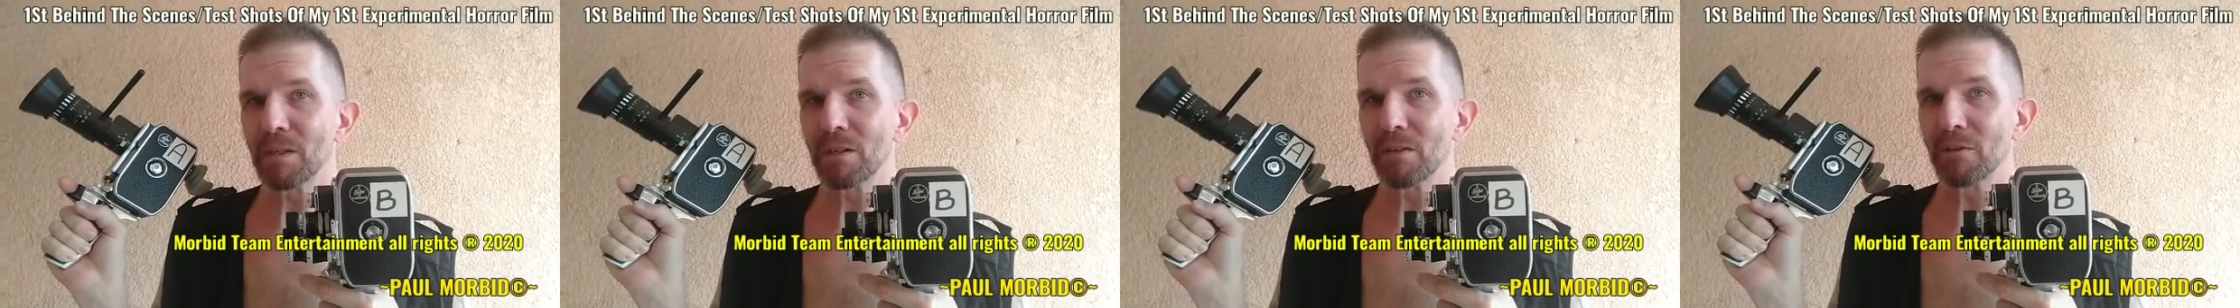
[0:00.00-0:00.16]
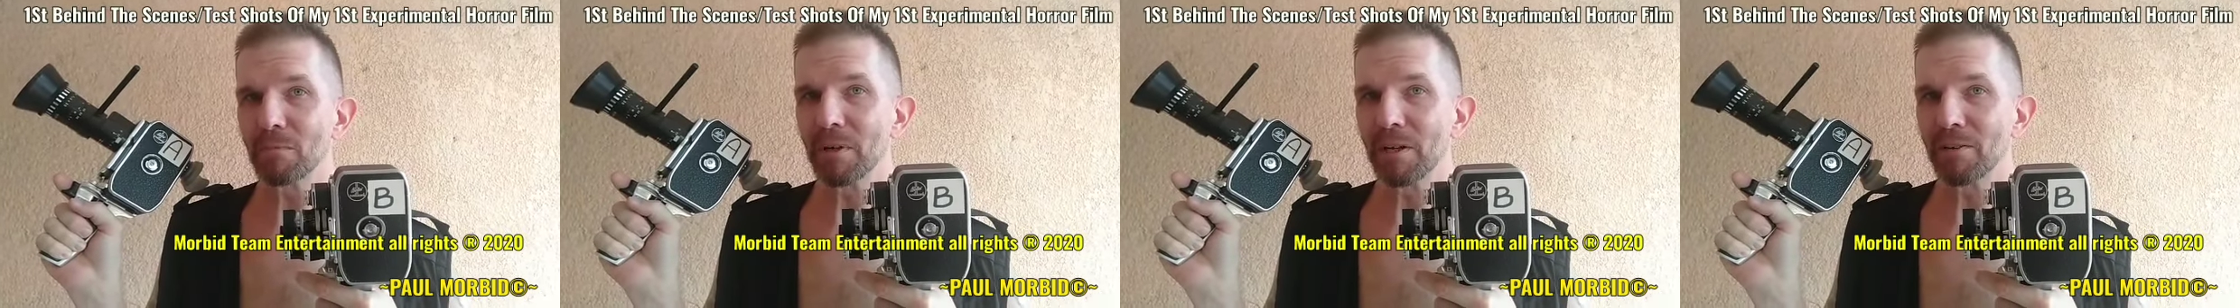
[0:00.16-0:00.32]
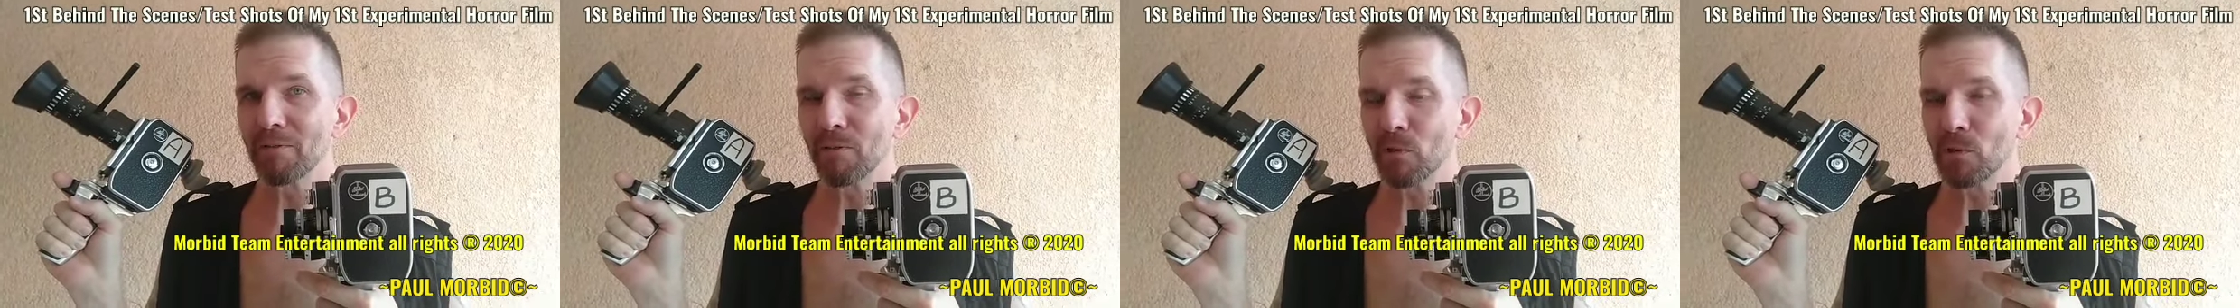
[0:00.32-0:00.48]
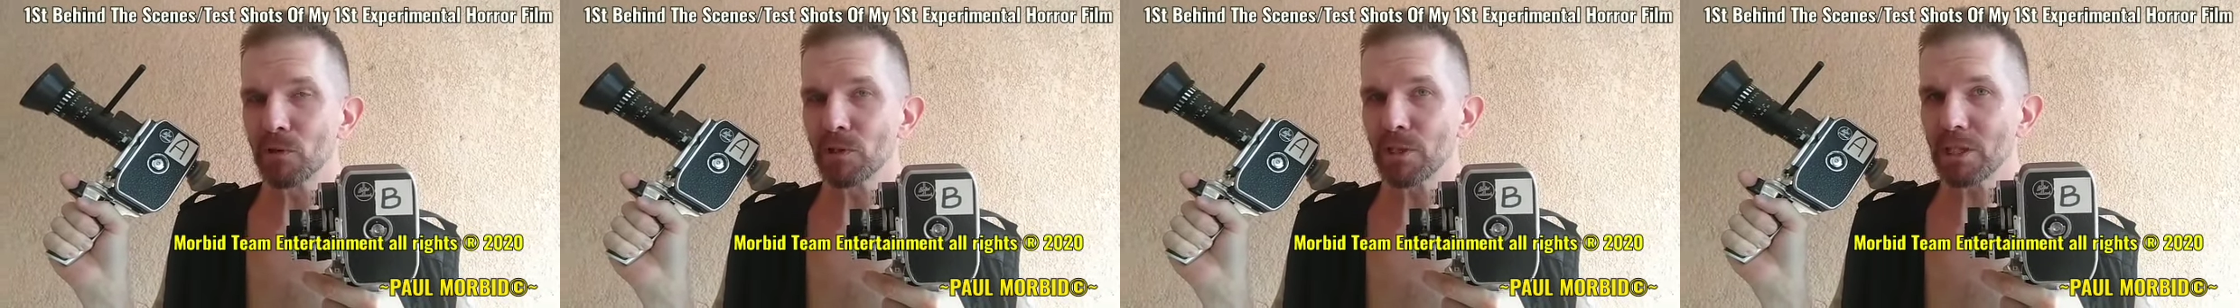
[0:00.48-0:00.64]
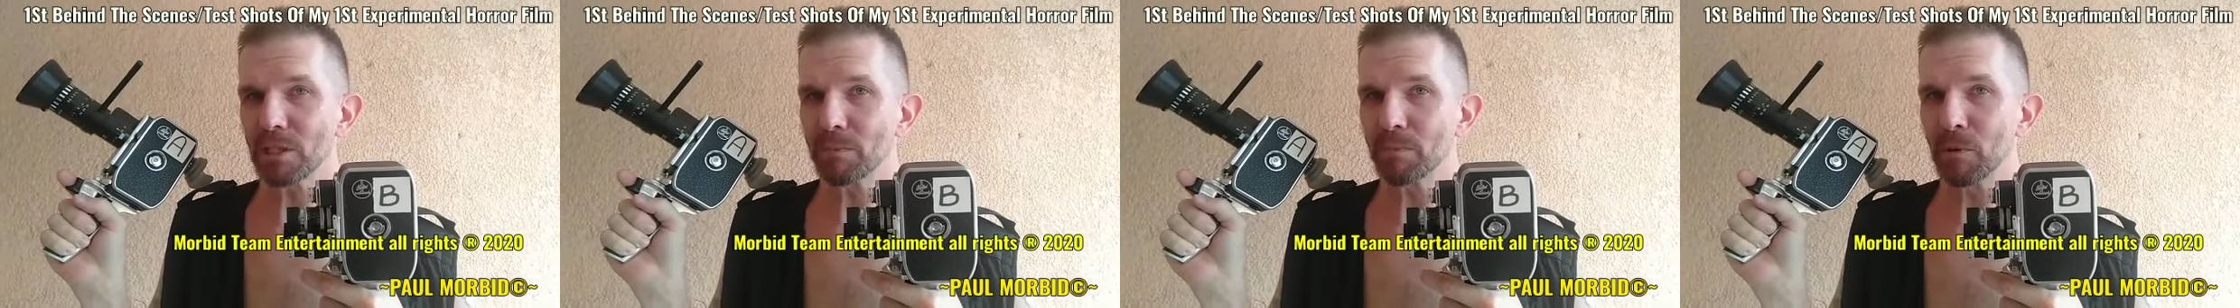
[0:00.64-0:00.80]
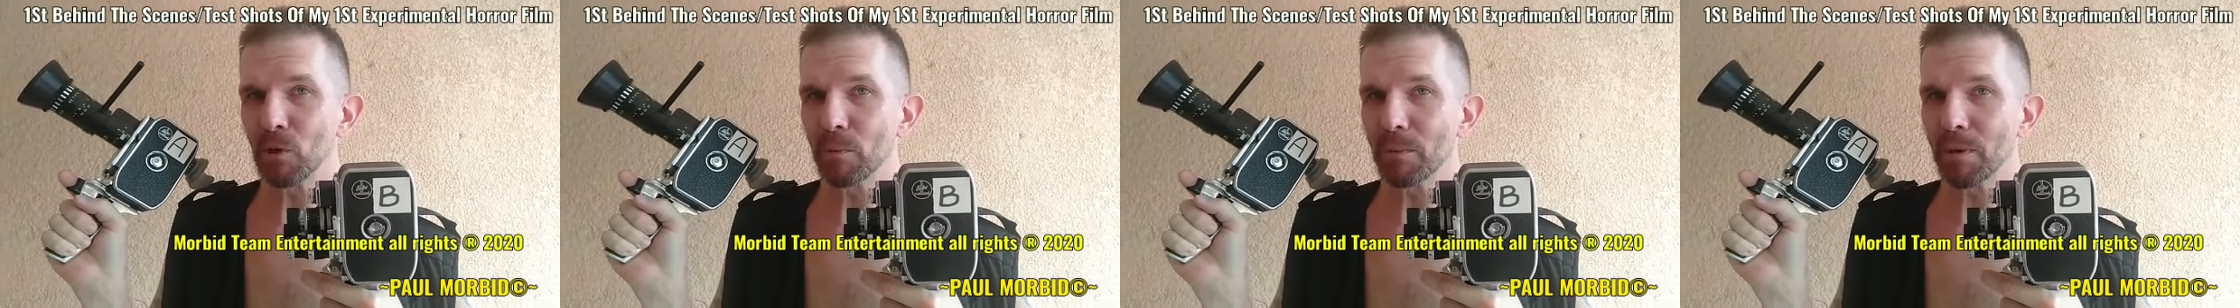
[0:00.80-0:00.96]
of my first
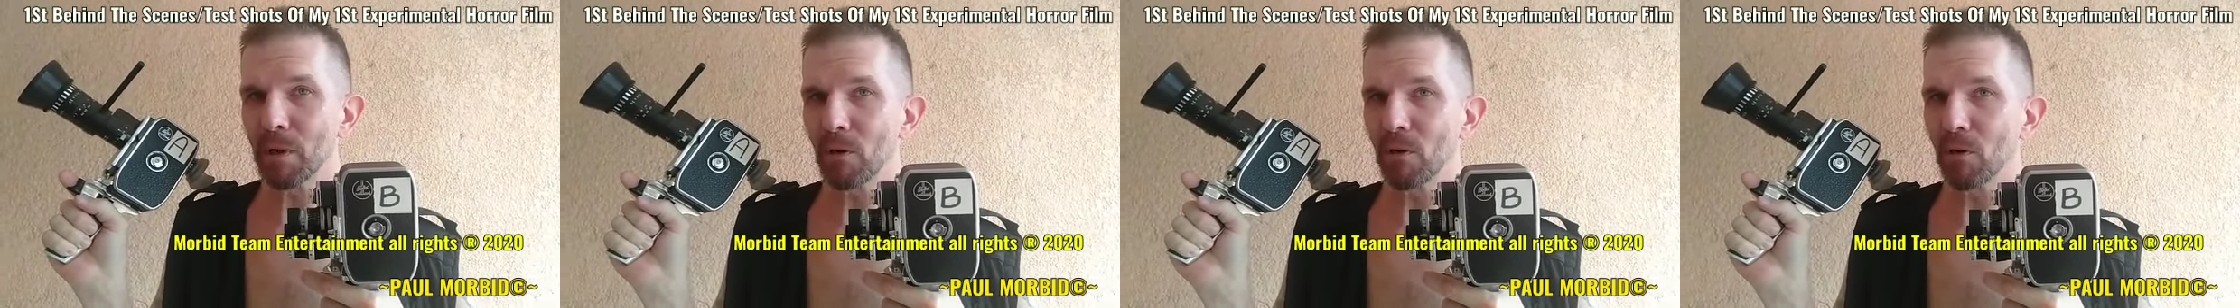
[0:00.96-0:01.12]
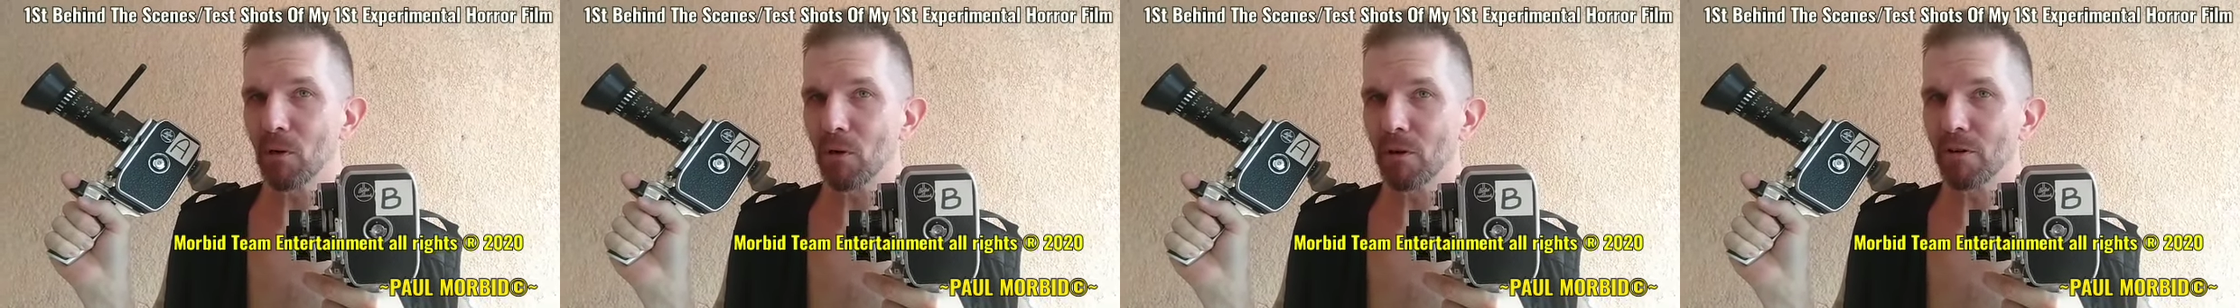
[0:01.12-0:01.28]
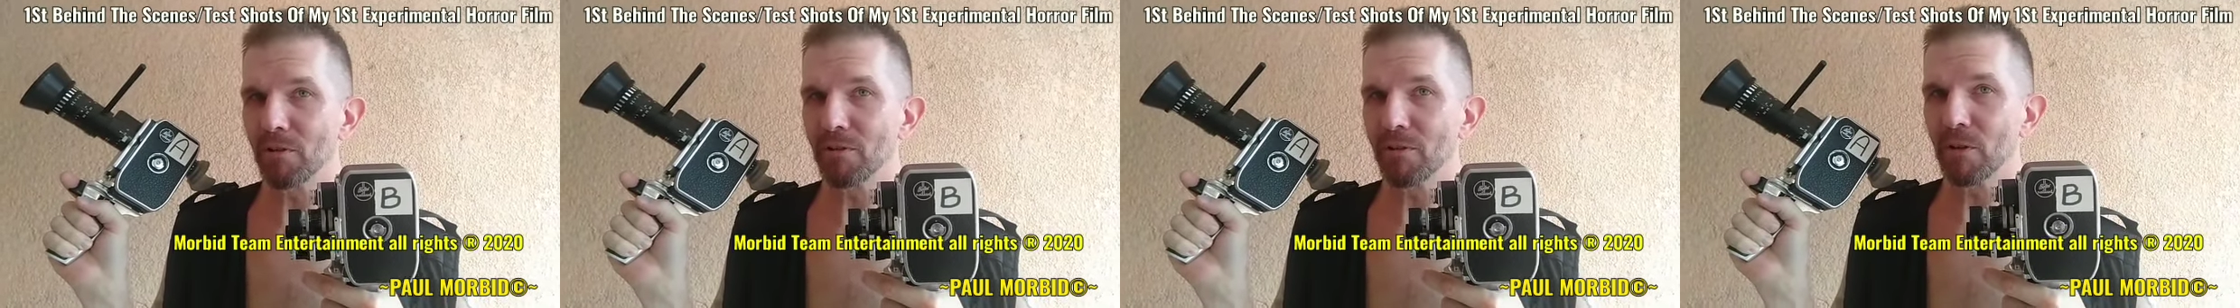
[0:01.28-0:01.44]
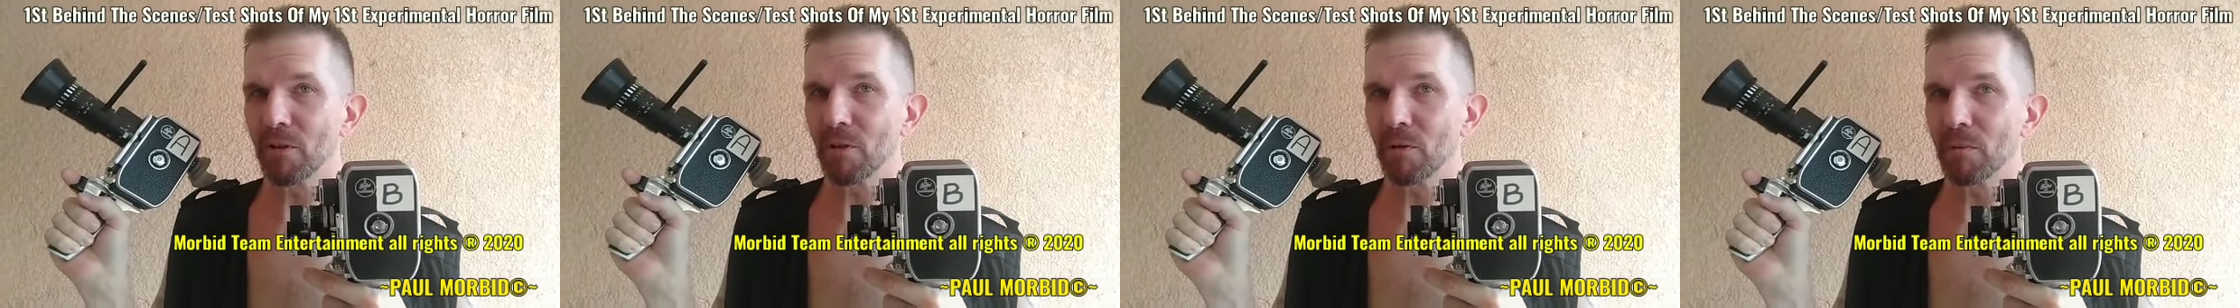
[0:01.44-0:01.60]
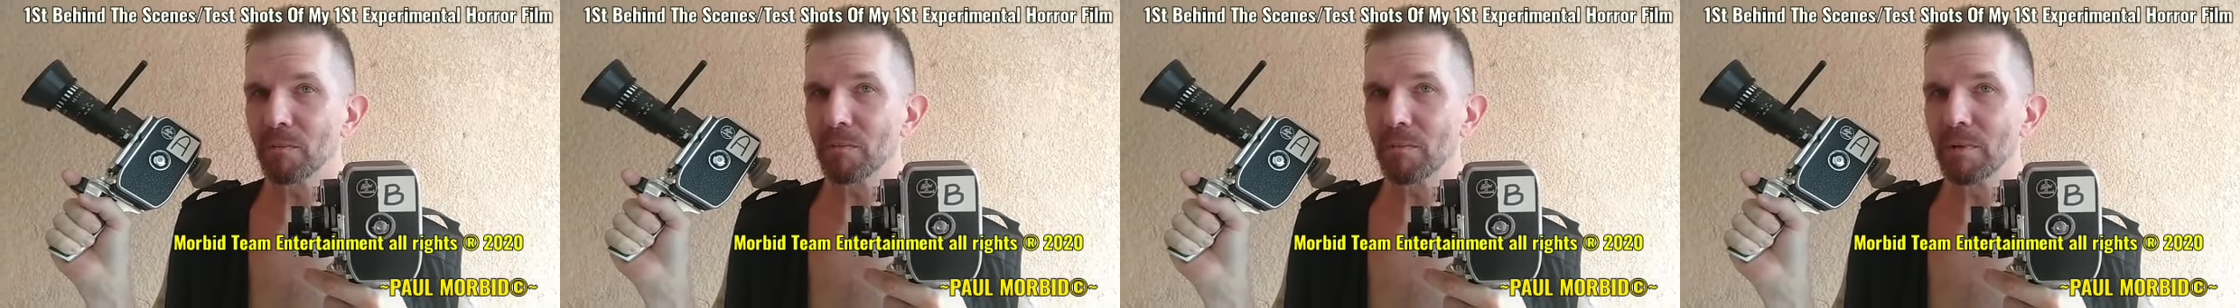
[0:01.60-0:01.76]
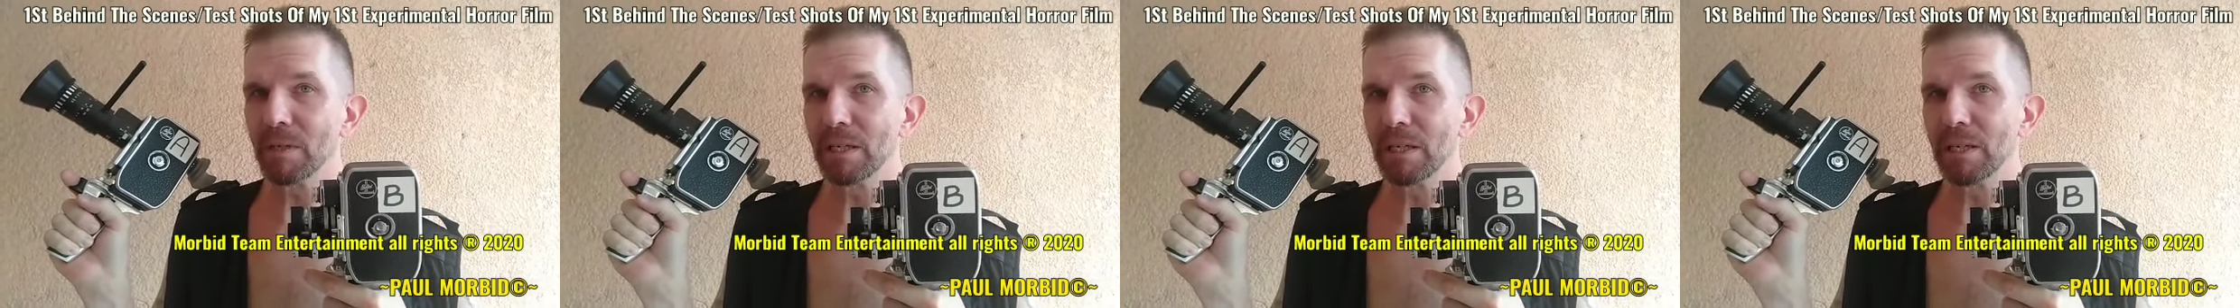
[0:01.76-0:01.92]
experimental horror
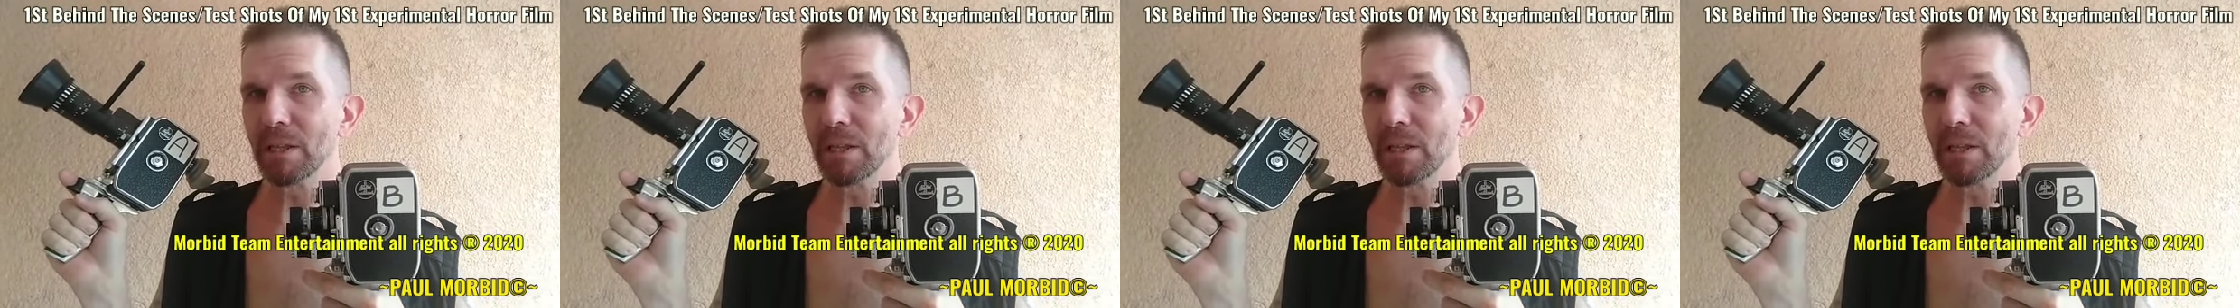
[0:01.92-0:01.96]
film